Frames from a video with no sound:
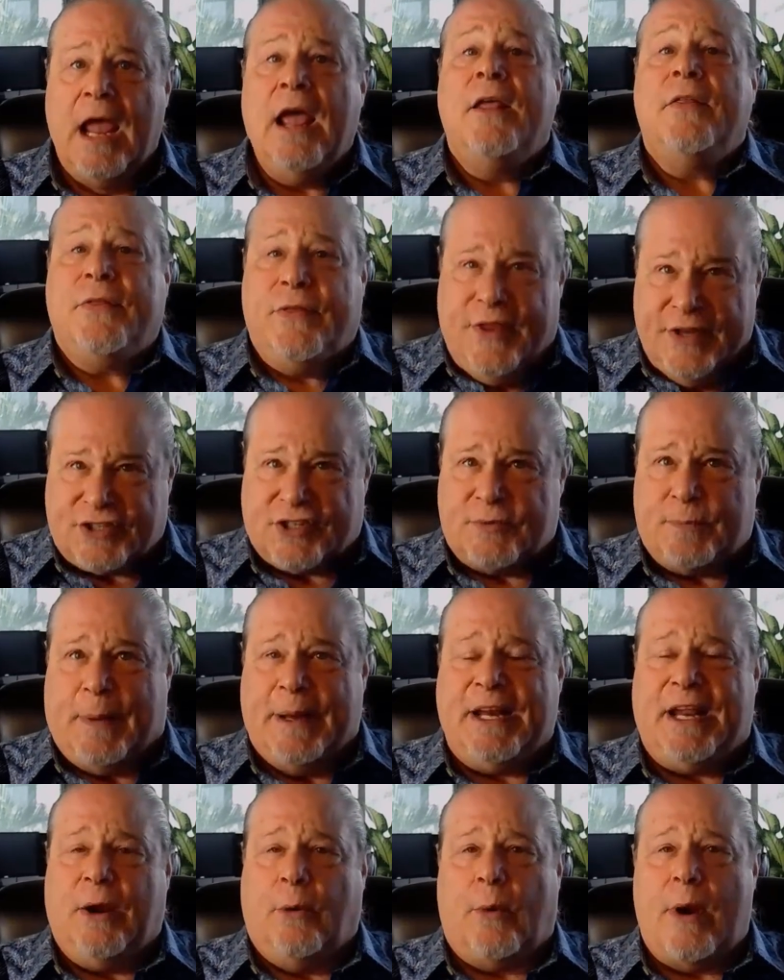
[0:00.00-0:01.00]
This has
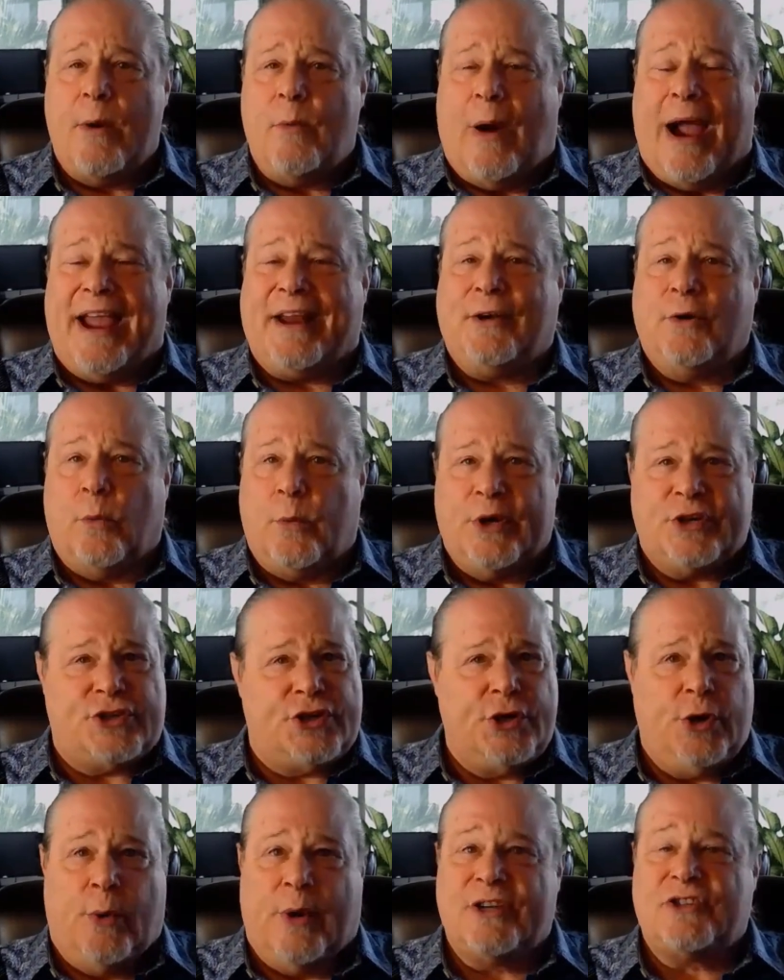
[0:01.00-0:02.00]
been Gary Wagner
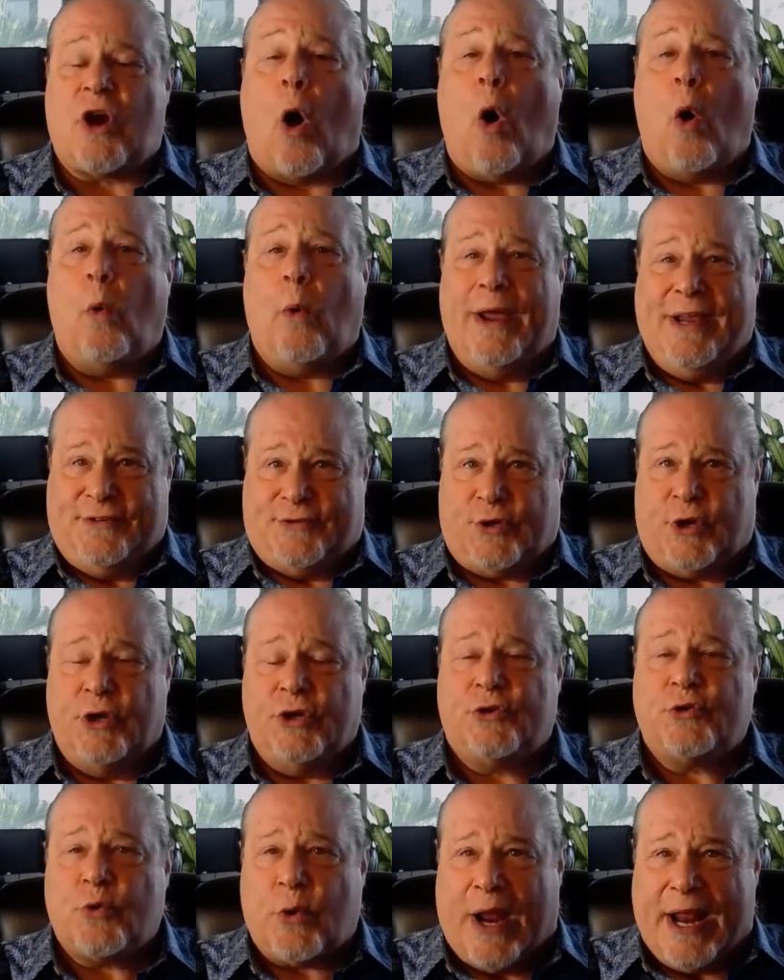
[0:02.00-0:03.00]
wishing you, as always,
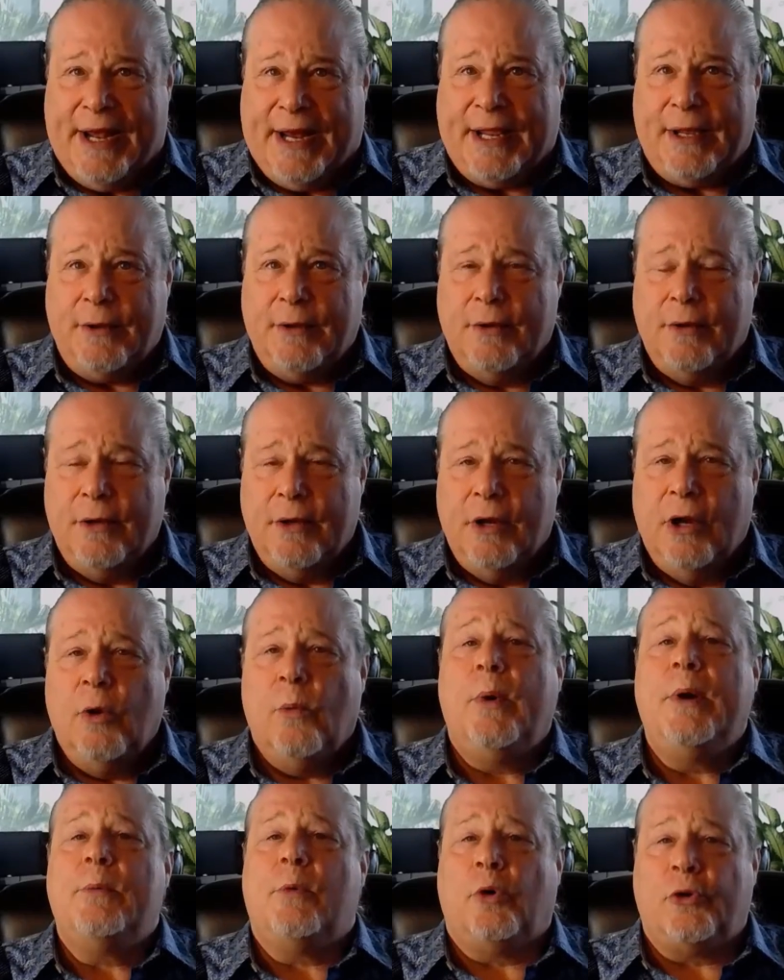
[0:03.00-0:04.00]
good trading.
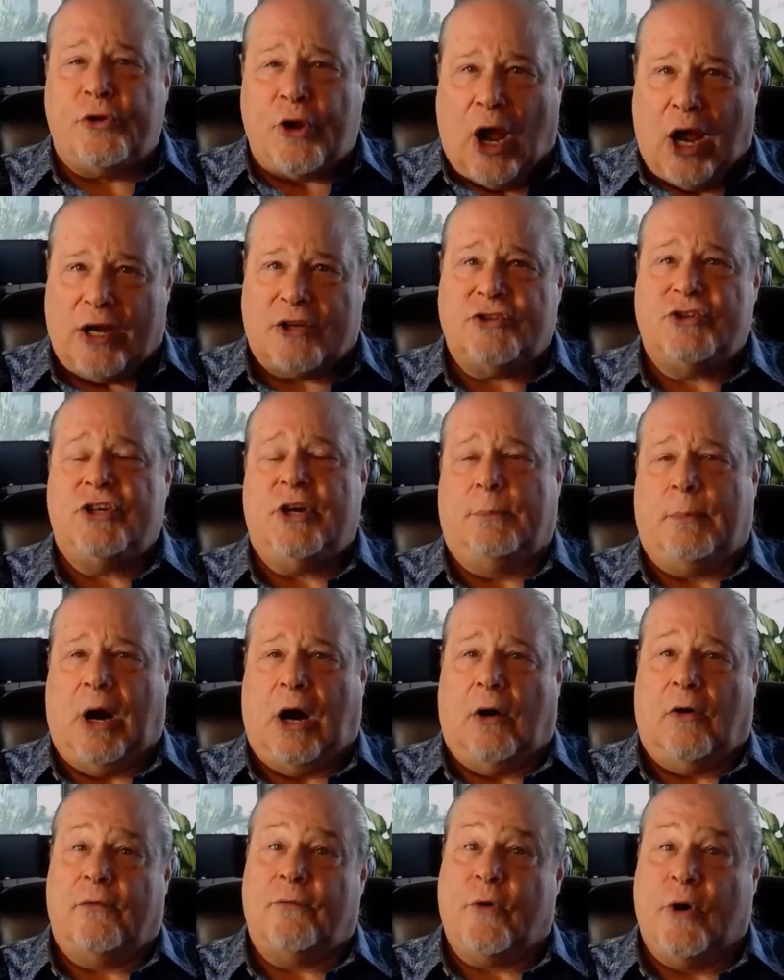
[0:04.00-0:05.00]
We will talk to you
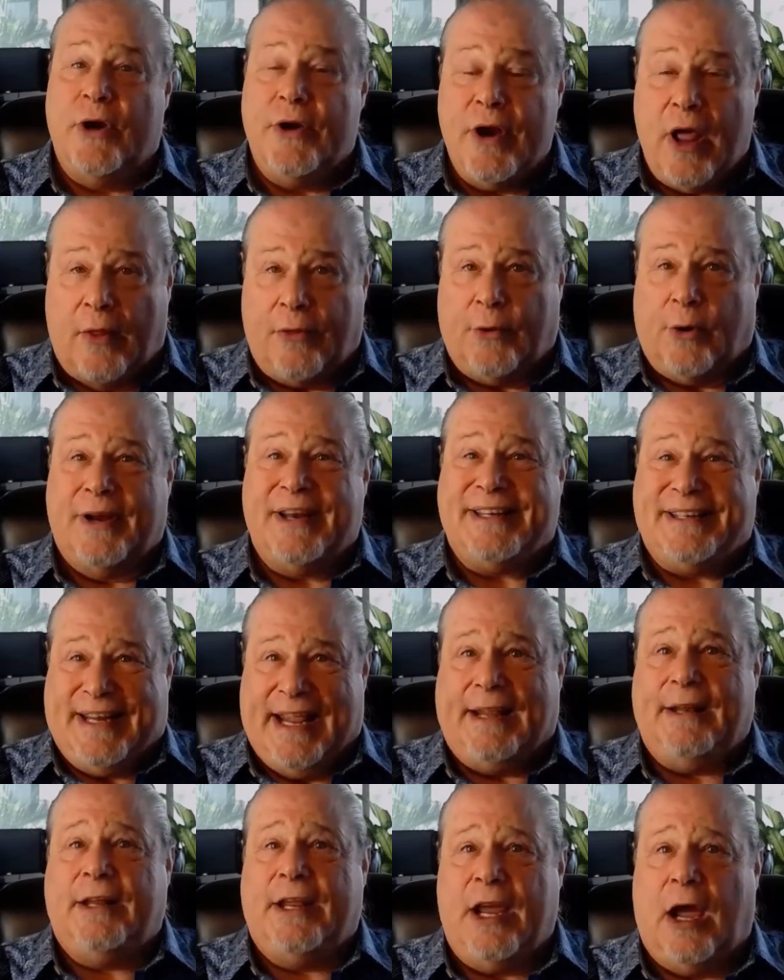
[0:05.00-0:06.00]
tomorrow for another daily